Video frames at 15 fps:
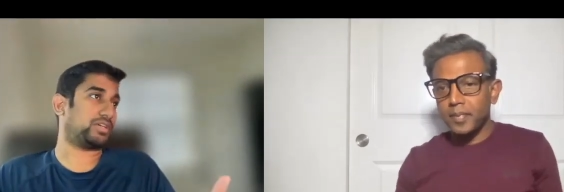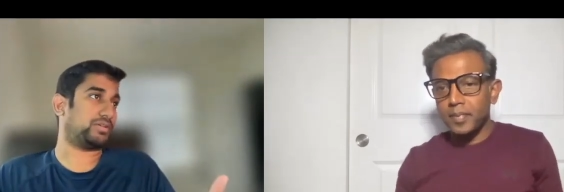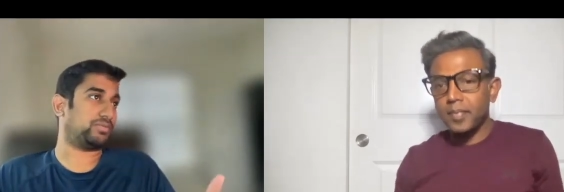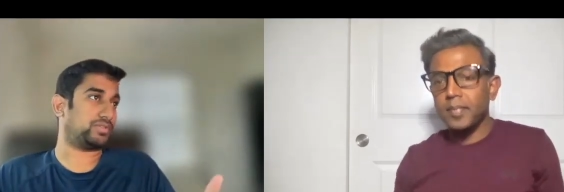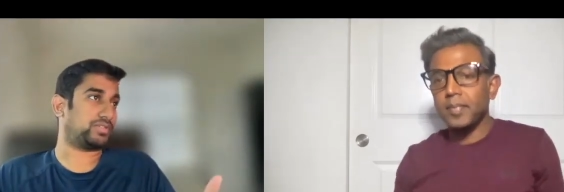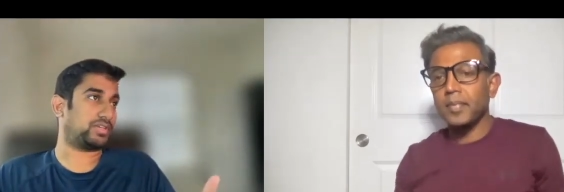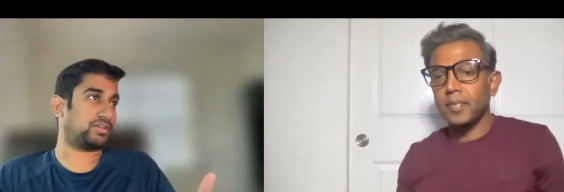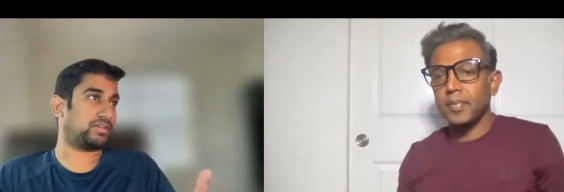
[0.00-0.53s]
Speaker 1: I
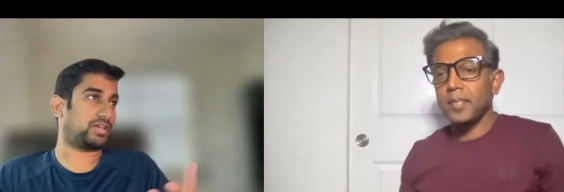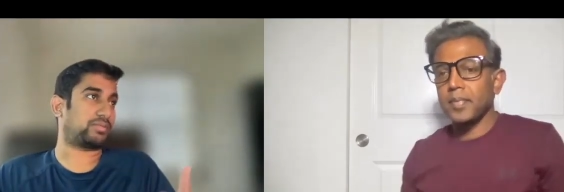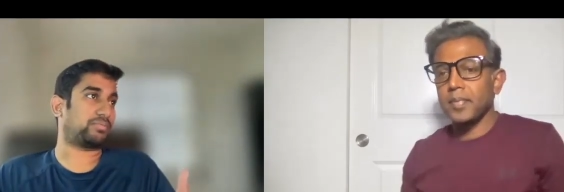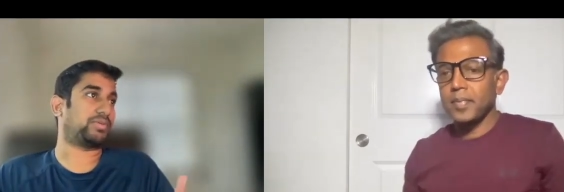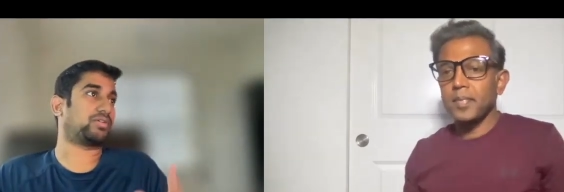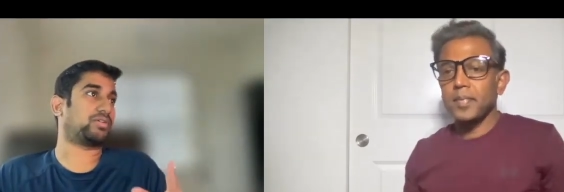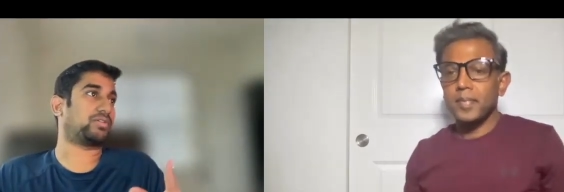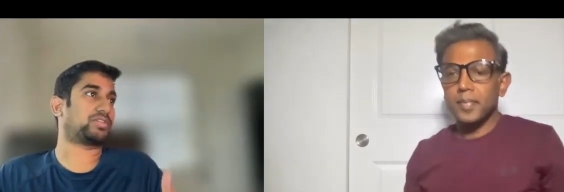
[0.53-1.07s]
would say, like
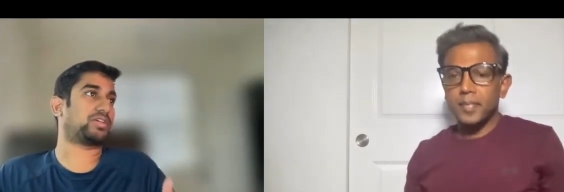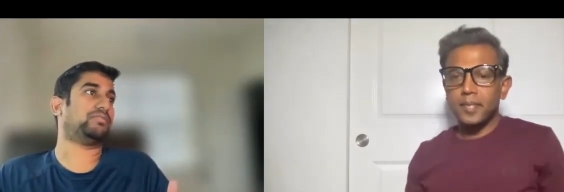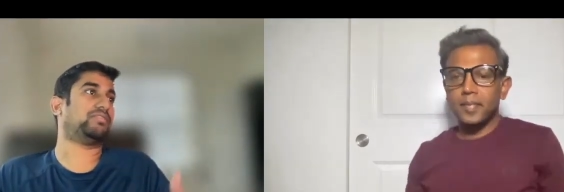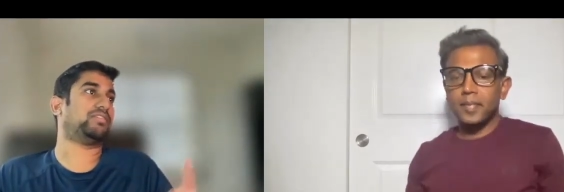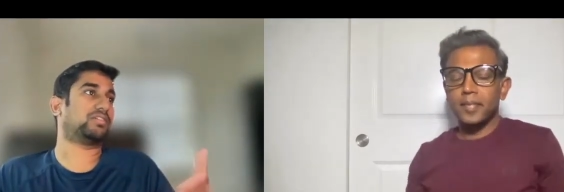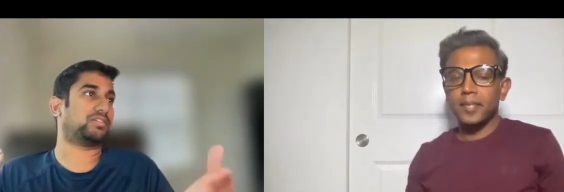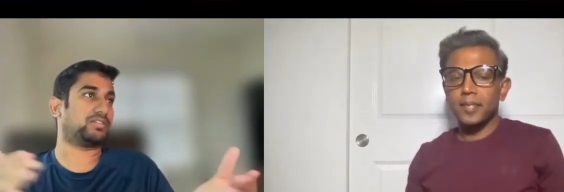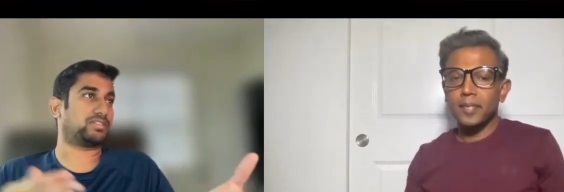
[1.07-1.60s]
because I
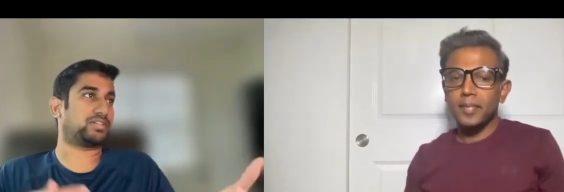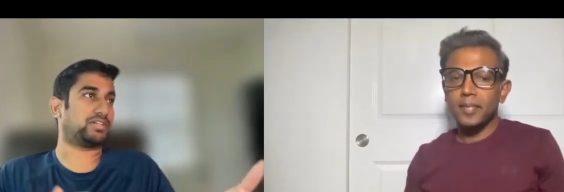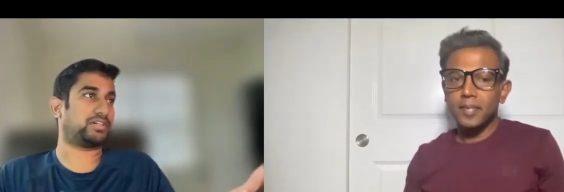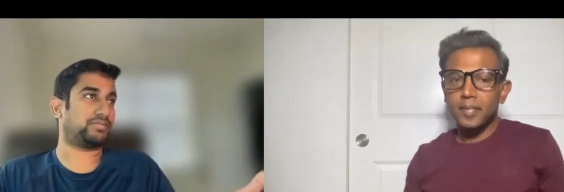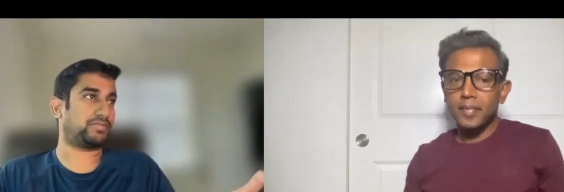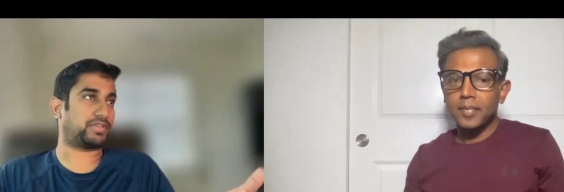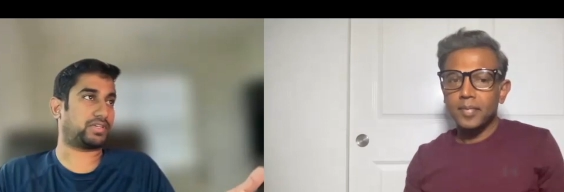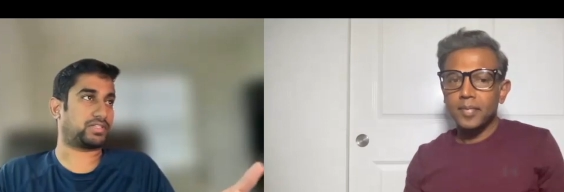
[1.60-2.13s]
worked on
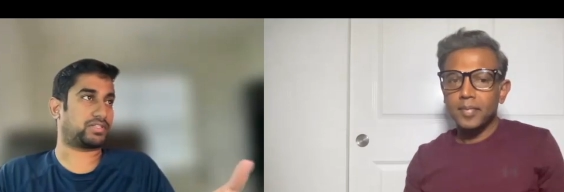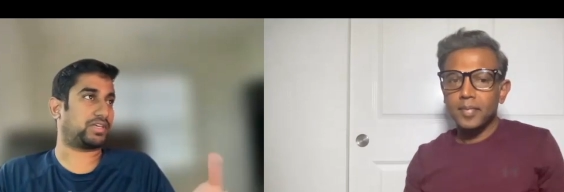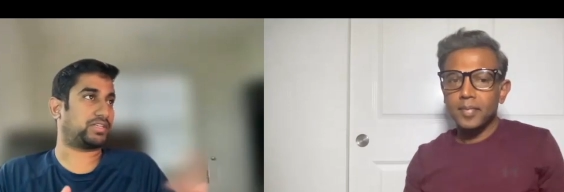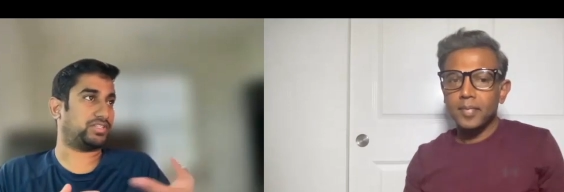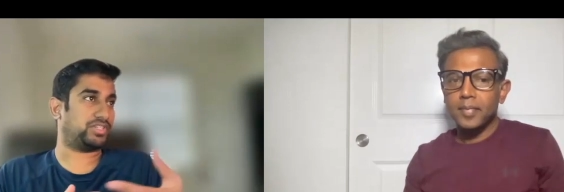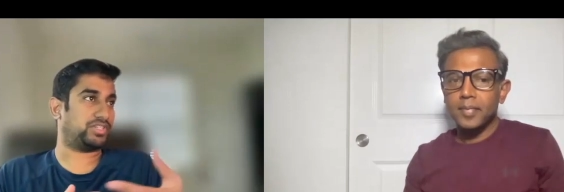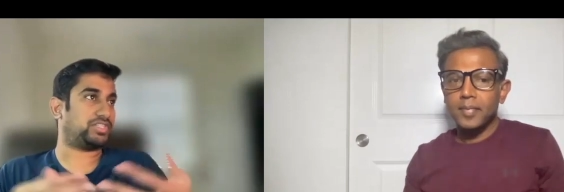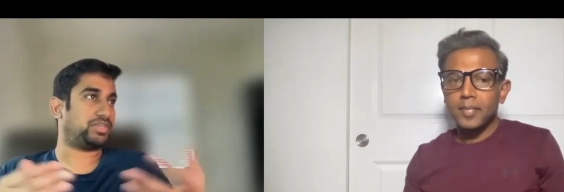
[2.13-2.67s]
certification like
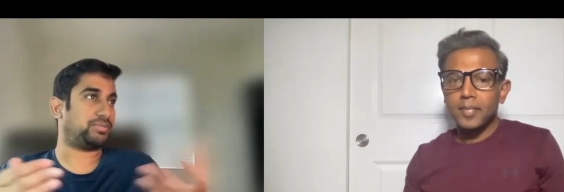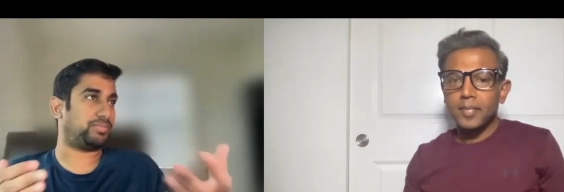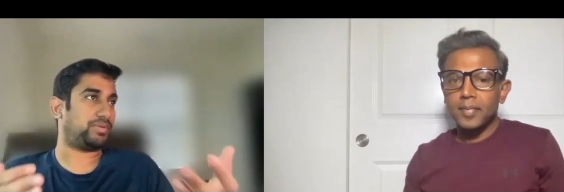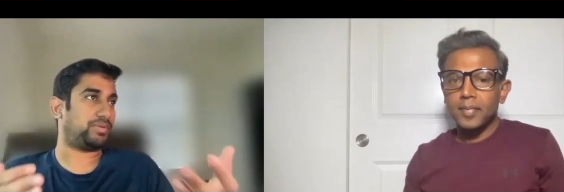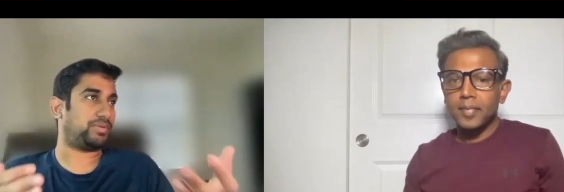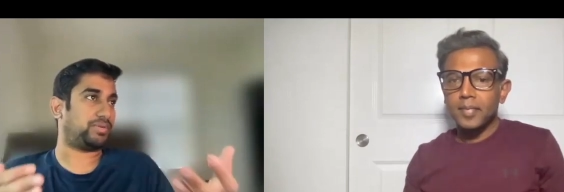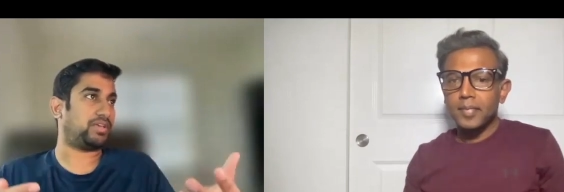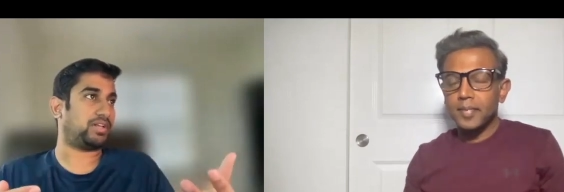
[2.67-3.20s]

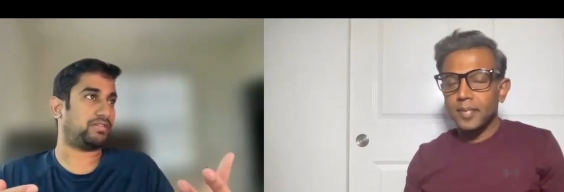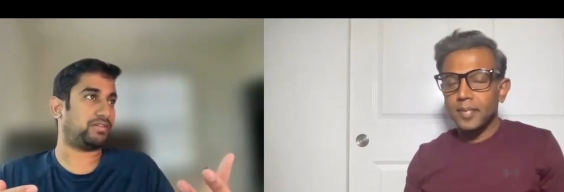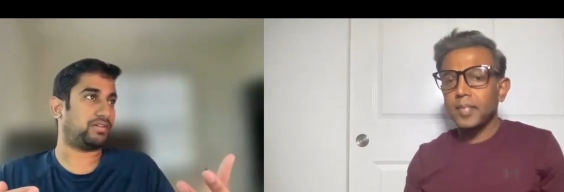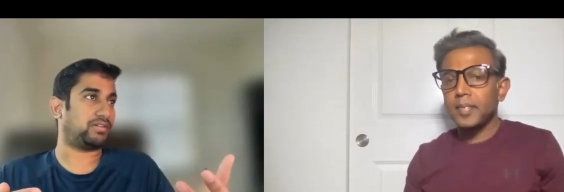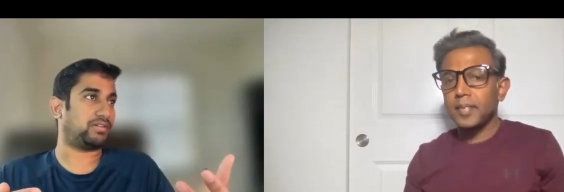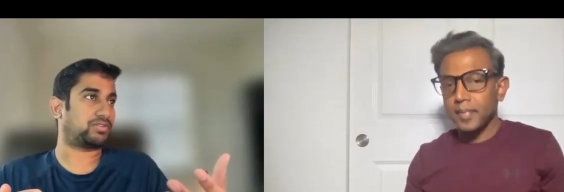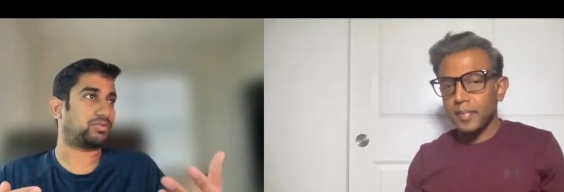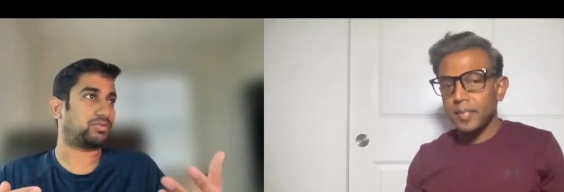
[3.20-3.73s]
GCP
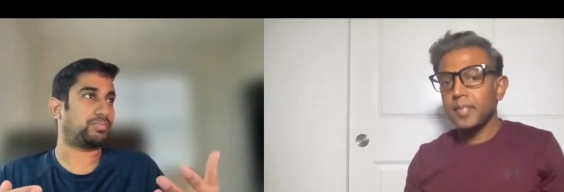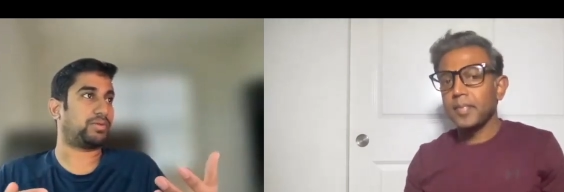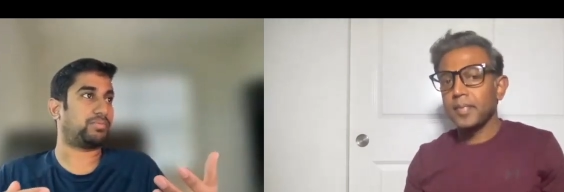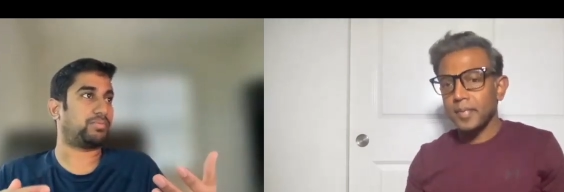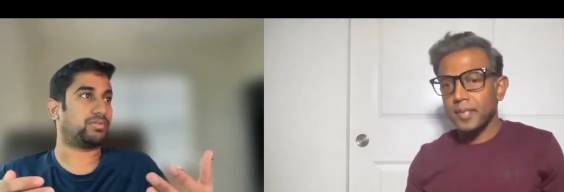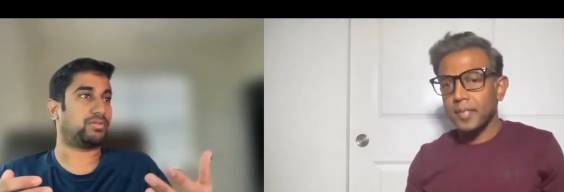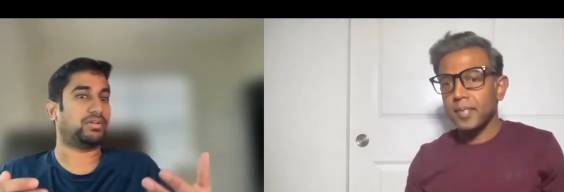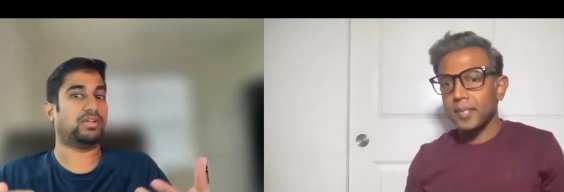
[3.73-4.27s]
level, so
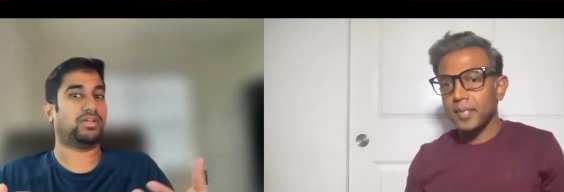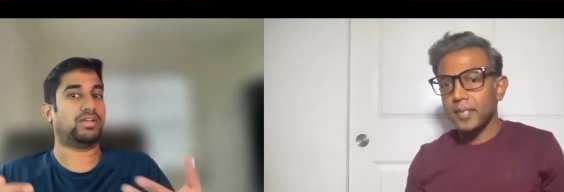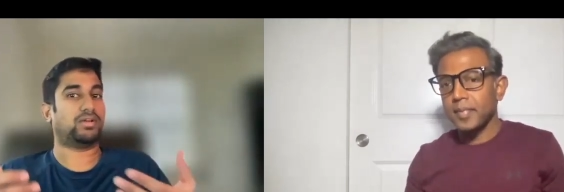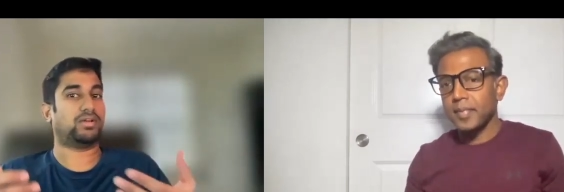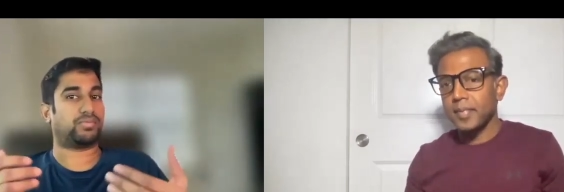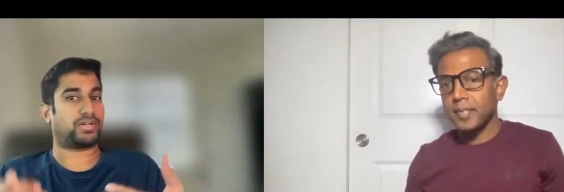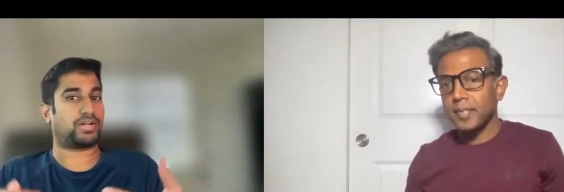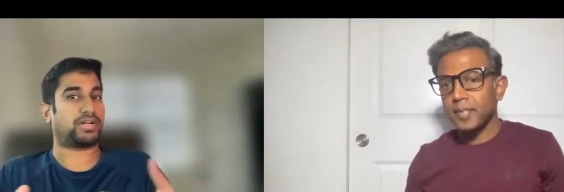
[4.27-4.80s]
people
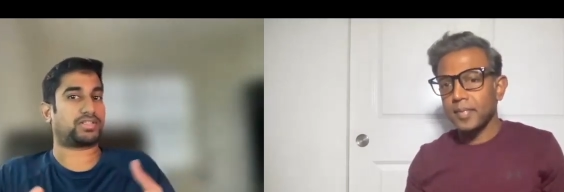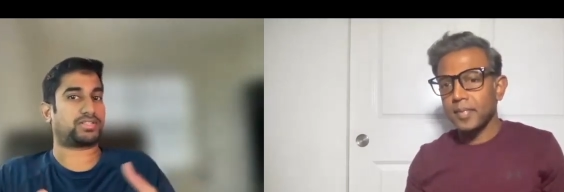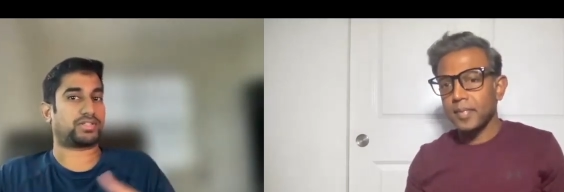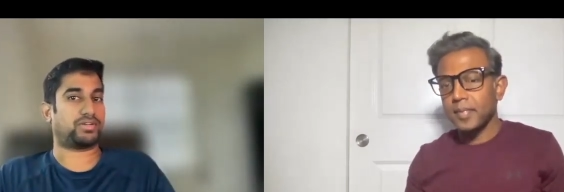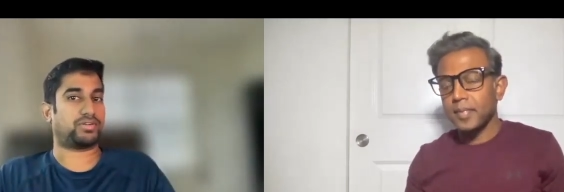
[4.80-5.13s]
would understand.